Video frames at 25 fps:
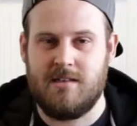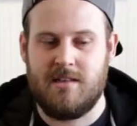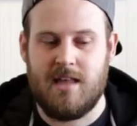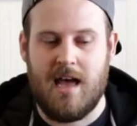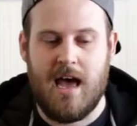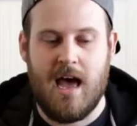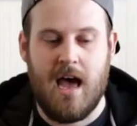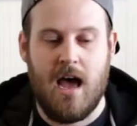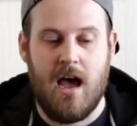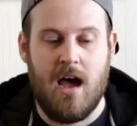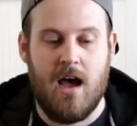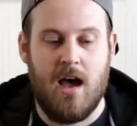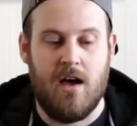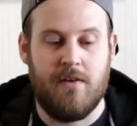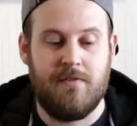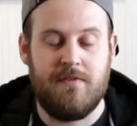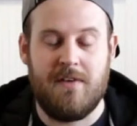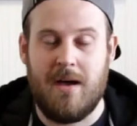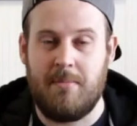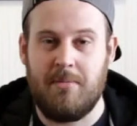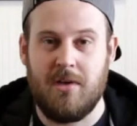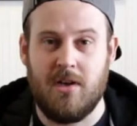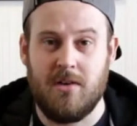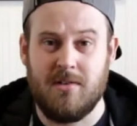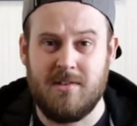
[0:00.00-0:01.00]
that uh,
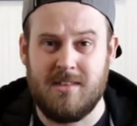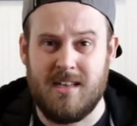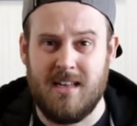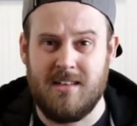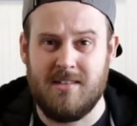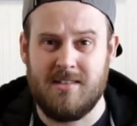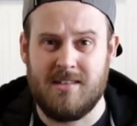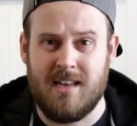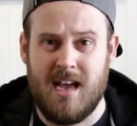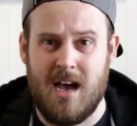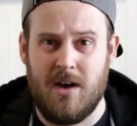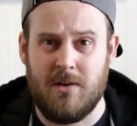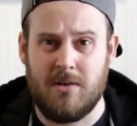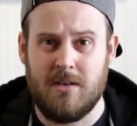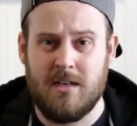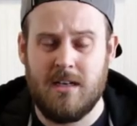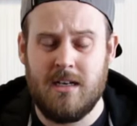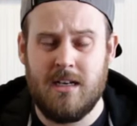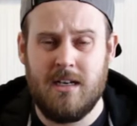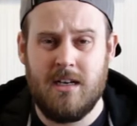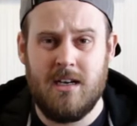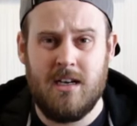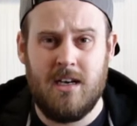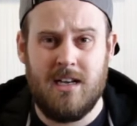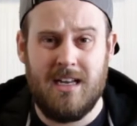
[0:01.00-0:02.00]
Fabio sends out
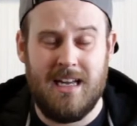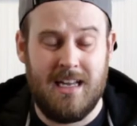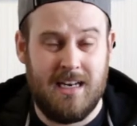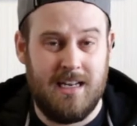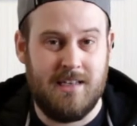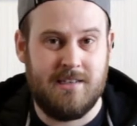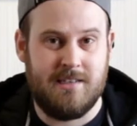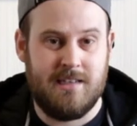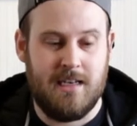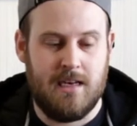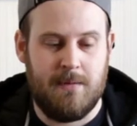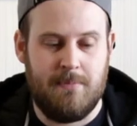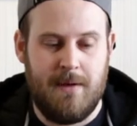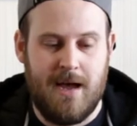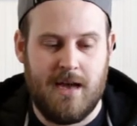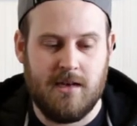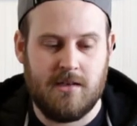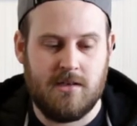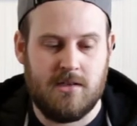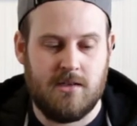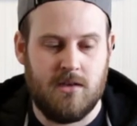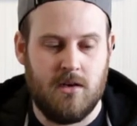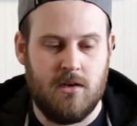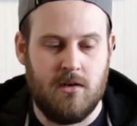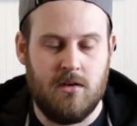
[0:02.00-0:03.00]
in his sticker pack.
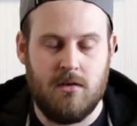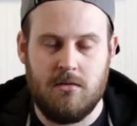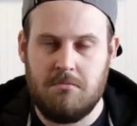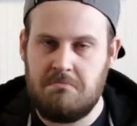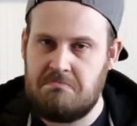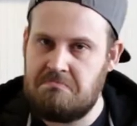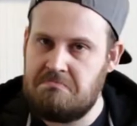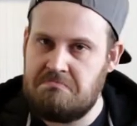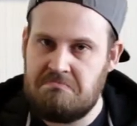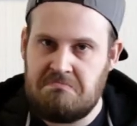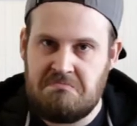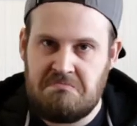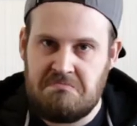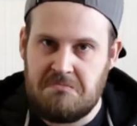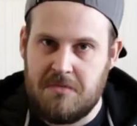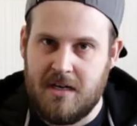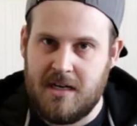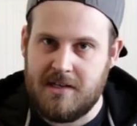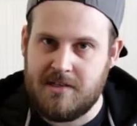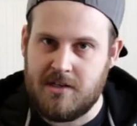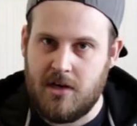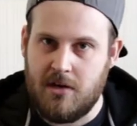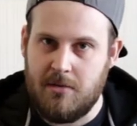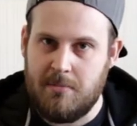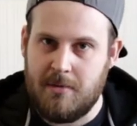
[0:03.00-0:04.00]
So
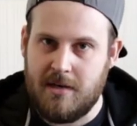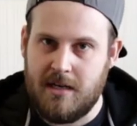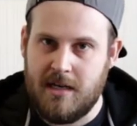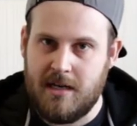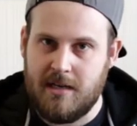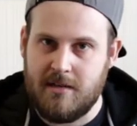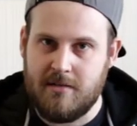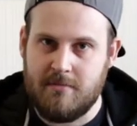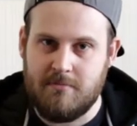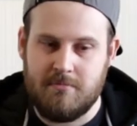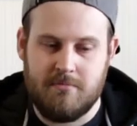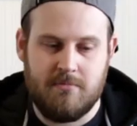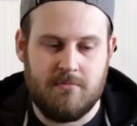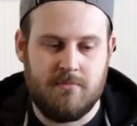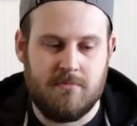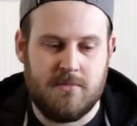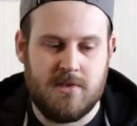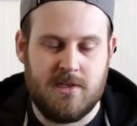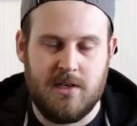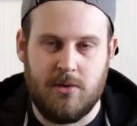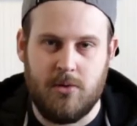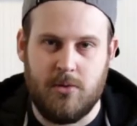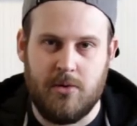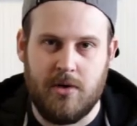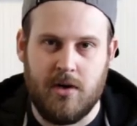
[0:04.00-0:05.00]
let's open it and
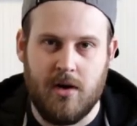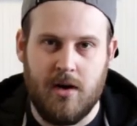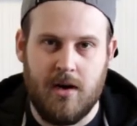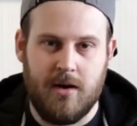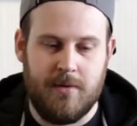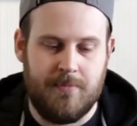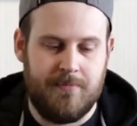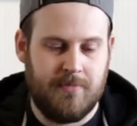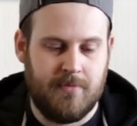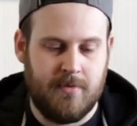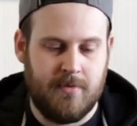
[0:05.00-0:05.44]
see what we've got.